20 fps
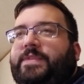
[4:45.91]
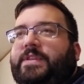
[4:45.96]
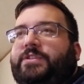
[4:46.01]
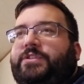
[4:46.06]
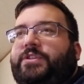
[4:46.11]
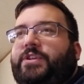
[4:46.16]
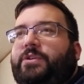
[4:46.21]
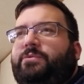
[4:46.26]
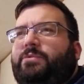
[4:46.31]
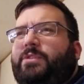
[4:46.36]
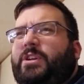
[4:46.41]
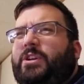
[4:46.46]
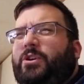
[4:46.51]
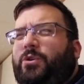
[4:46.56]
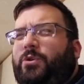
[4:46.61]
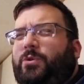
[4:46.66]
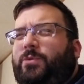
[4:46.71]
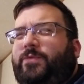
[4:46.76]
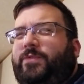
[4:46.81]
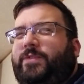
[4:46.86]
So
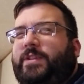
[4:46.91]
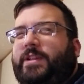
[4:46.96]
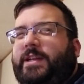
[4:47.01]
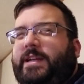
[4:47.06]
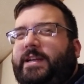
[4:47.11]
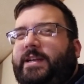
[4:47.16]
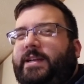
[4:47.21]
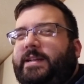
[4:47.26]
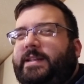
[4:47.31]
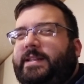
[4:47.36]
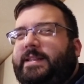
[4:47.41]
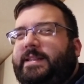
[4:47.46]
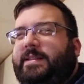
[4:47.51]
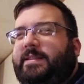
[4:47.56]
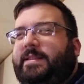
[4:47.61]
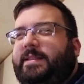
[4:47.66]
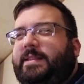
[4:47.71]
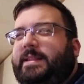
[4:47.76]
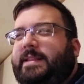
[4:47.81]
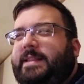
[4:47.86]
hopefully
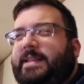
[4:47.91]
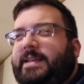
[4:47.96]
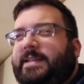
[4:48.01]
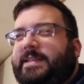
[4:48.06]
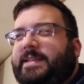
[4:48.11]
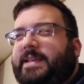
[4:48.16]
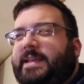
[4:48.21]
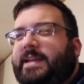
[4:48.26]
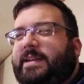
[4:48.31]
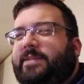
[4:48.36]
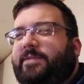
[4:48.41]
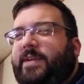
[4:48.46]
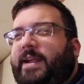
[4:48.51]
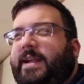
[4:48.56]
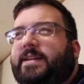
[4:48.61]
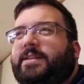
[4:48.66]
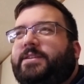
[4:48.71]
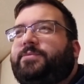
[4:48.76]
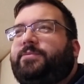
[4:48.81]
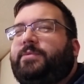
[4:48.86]
this kind of
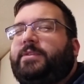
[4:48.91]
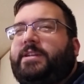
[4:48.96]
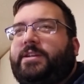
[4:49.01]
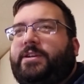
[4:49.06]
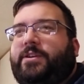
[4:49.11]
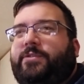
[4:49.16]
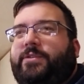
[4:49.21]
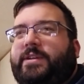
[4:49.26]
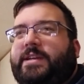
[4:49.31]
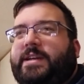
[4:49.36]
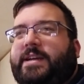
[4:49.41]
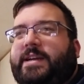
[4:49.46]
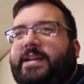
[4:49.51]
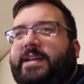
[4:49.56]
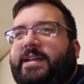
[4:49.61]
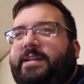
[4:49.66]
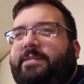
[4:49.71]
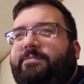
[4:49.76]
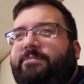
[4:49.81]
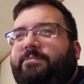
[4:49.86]
ends with Dakota
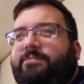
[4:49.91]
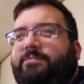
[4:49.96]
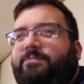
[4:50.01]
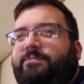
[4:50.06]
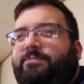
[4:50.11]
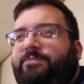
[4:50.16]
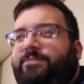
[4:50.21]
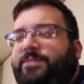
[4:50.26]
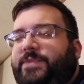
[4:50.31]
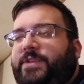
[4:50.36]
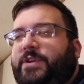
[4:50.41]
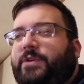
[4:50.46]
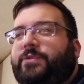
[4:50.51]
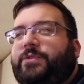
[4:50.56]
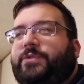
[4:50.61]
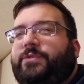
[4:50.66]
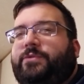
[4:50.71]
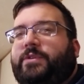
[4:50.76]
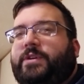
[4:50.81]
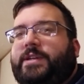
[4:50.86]
Kai
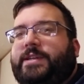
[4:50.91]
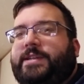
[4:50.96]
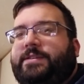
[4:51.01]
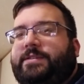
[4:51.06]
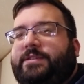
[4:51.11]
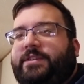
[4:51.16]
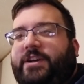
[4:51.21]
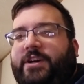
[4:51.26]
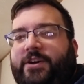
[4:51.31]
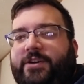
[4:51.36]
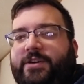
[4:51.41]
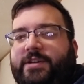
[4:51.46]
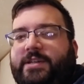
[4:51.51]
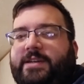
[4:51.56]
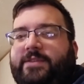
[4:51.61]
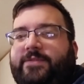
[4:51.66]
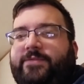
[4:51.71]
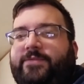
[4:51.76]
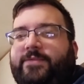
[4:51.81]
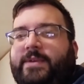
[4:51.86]
going through an arc
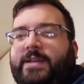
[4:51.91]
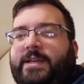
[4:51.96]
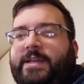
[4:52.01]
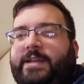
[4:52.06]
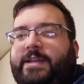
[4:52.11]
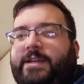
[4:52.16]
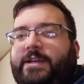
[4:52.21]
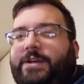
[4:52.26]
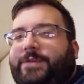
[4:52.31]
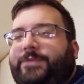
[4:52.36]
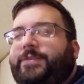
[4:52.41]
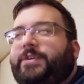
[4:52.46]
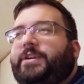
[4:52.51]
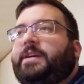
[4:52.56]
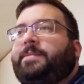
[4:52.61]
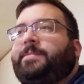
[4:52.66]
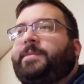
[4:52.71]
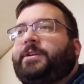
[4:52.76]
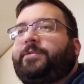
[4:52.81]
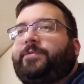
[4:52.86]
of
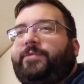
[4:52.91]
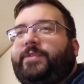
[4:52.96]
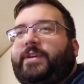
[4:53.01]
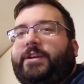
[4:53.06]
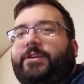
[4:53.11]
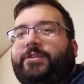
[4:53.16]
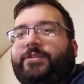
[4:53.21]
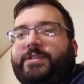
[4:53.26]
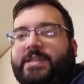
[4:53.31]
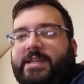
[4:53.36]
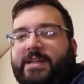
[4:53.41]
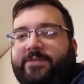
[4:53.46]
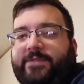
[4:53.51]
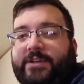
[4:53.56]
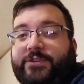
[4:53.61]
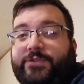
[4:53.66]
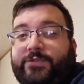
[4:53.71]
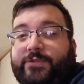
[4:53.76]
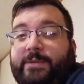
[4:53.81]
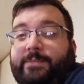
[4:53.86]
overcoming her fears and
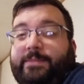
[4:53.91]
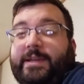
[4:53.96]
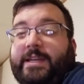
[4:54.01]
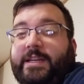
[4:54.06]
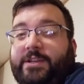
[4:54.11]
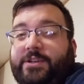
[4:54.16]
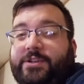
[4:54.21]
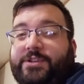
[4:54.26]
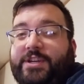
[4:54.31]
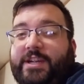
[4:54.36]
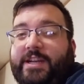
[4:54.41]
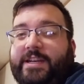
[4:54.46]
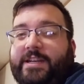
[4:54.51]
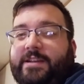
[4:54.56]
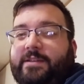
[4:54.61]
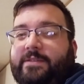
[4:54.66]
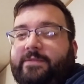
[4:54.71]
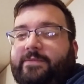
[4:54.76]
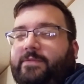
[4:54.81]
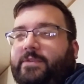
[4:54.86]
eventually beating
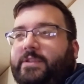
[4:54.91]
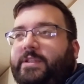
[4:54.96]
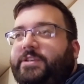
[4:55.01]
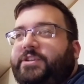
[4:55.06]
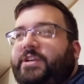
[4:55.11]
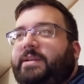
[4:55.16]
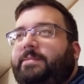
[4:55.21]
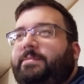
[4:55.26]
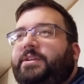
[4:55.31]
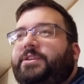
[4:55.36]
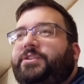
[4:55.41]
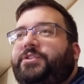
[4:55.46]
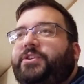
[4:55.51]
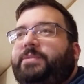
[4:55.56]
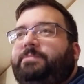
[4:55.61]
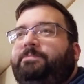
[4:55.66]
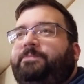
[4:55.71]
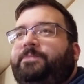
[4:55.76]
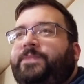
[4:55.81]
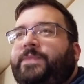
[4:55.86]
Shayna for the
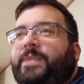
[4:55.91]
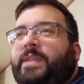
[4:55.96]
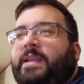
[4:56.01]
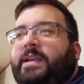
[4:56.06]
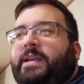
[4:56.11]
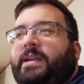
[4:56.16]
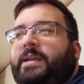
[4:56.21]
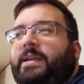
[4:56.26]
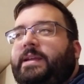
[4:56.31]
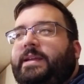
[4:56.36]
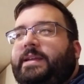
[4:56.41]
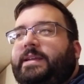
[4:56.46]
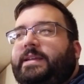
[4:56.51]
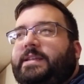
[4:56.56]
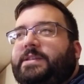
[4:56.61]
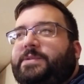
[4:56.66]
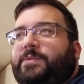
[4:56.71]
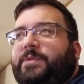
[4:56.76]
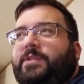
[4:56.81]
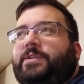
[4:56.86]
championship.
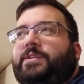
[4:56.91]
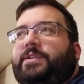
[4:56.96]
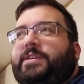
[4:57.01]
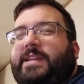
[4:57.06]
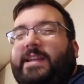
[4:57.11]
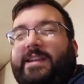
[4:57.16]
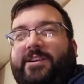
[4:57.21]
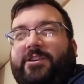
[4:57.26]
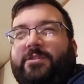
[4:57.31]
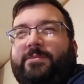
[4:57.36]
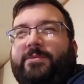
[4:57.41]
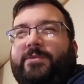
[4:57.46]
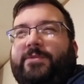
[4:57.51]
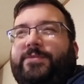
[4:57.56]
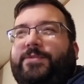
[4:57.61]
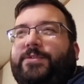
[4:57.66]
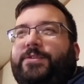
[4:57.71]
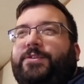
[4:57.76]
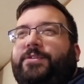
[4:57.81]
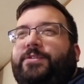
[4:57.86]
Because it would look terrible
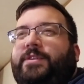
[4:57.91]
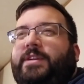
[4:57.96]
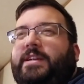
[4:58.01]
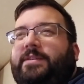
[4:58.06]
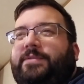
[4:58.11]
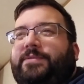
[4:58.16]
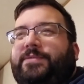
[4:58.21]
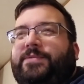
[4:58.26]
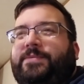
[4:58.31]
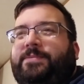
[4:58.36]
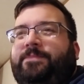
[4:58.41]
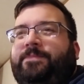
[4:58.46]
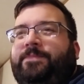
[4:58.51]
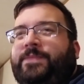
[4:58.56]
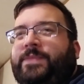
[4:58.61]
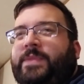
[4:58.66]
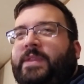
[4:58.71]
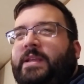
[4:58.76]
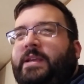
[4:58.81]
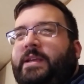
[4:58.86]
for her if
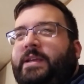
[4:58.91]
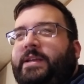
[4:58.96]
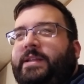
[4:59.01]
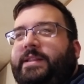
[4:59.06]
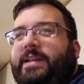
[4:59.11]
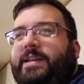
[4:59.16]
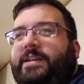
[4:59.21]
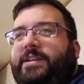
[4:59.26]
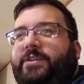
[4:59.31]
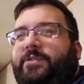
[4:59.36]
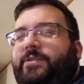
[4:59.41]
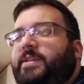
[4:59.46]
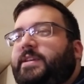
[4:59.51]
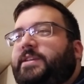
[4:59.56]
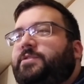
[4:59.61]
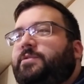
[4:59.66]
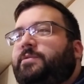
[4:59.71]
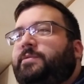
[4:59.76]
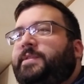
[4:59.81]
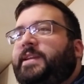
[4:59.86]
they do
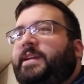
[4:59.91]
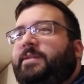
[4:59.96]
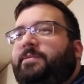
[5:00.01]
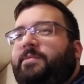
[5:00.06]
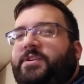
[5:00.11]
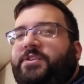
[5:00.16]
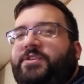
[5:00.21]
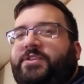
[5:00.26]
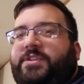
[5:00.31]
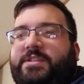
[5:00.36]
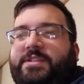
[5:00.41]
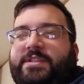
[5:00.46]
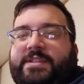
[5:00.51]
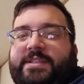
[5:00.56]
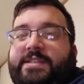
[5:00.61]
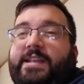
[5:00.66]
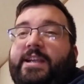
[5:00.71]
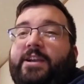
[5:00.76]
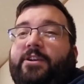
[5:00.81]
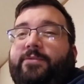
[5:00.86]
this whole thing where she's
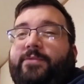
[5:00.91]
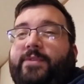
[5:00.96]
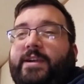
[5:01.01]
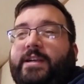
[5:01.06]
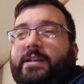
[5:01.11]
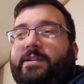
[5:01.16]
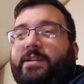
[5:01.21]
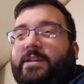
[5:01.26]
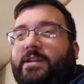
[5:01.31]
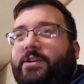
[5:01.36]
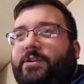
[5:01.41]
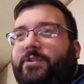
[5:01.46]
just terrified of